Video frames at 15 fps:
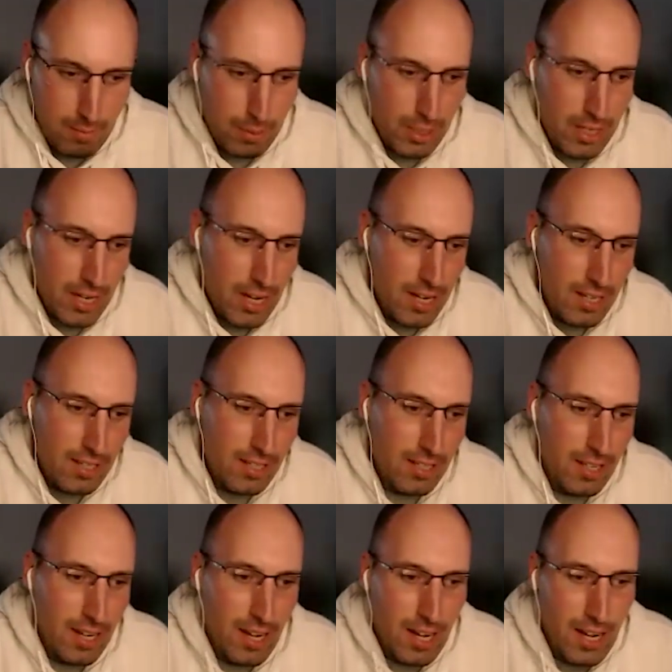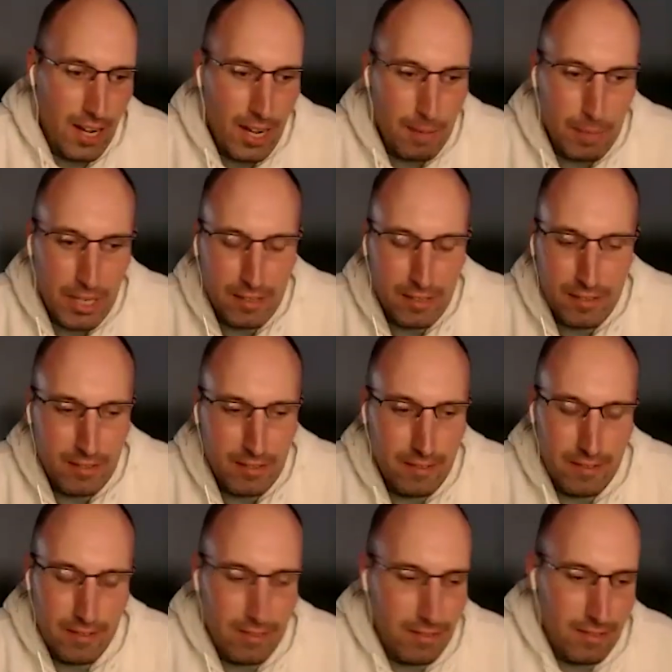yeah, I mean,
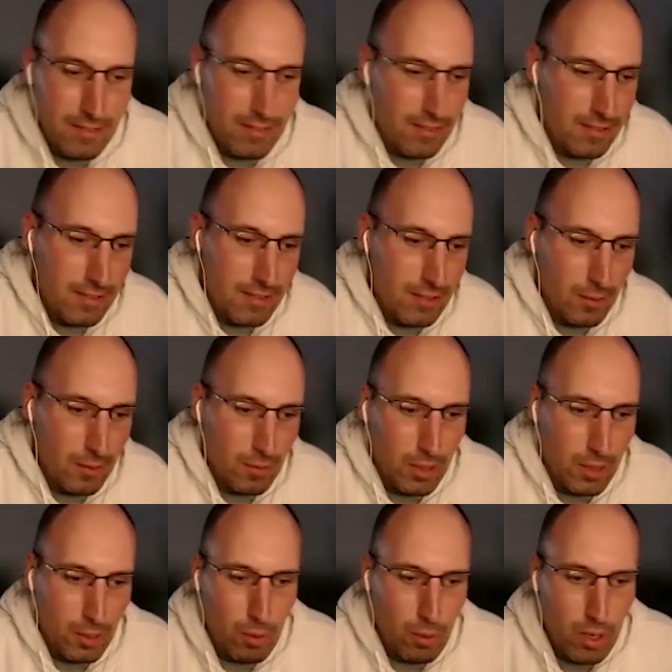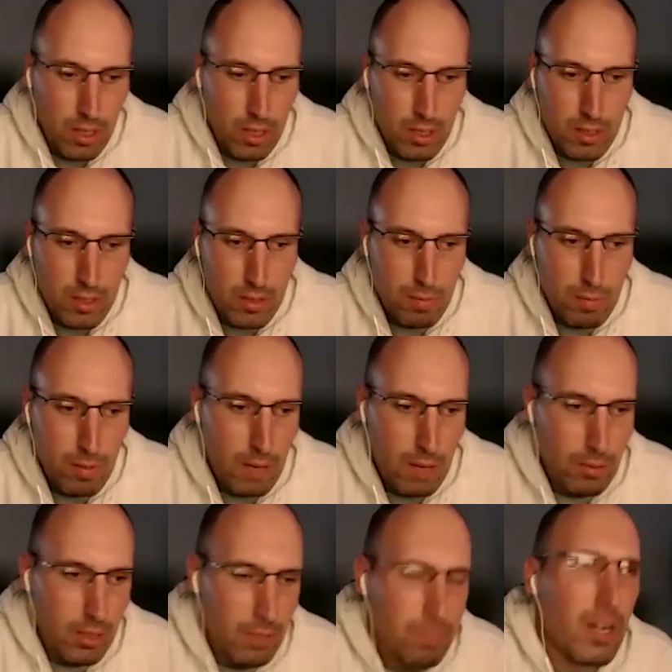it
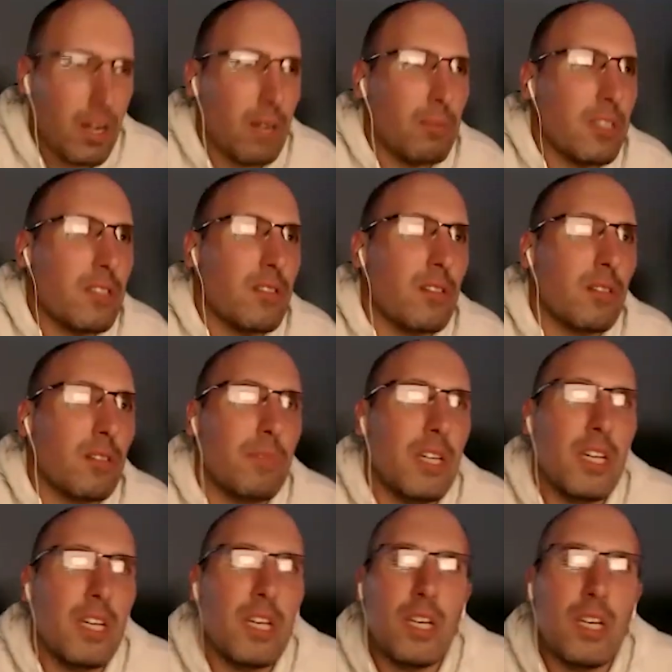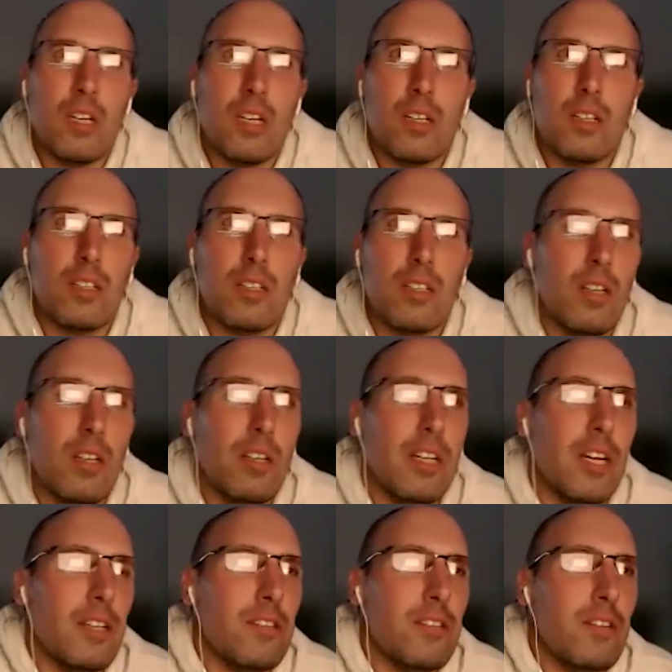probably took me,
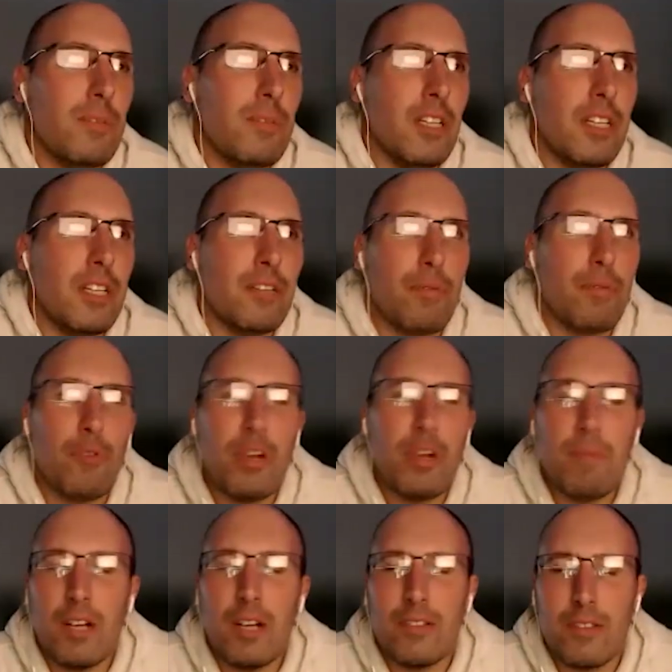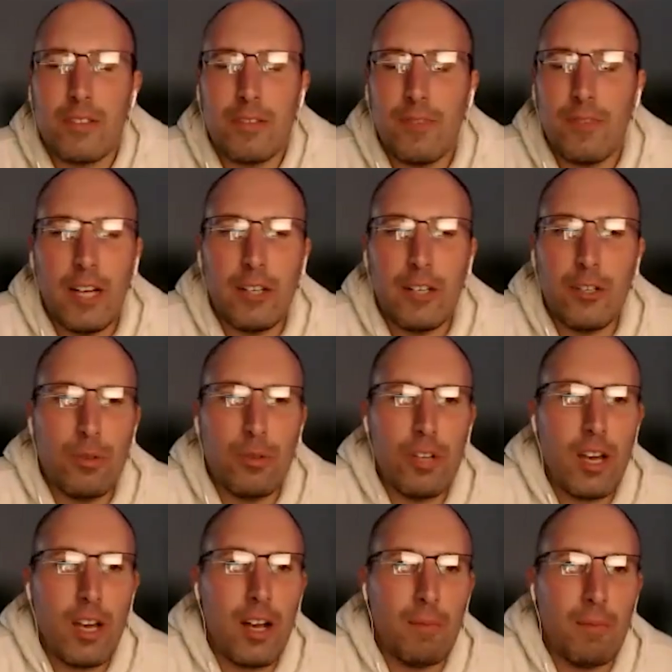it took me like 3 months to find a new
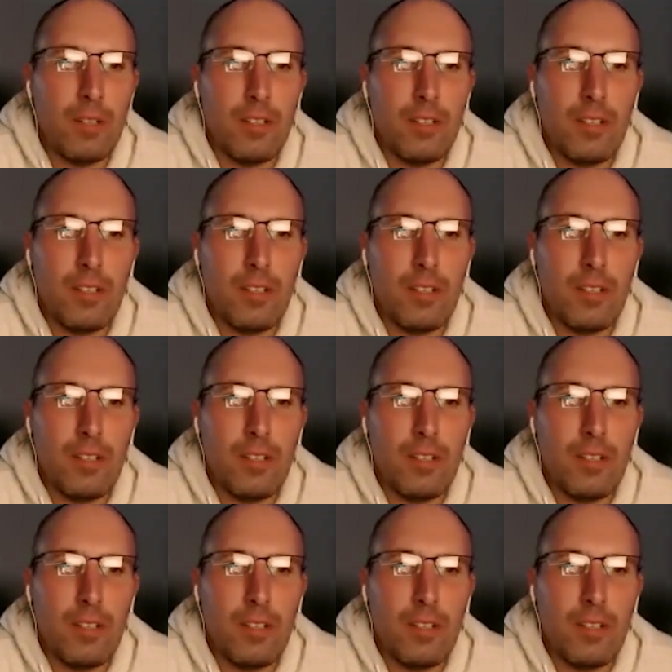job.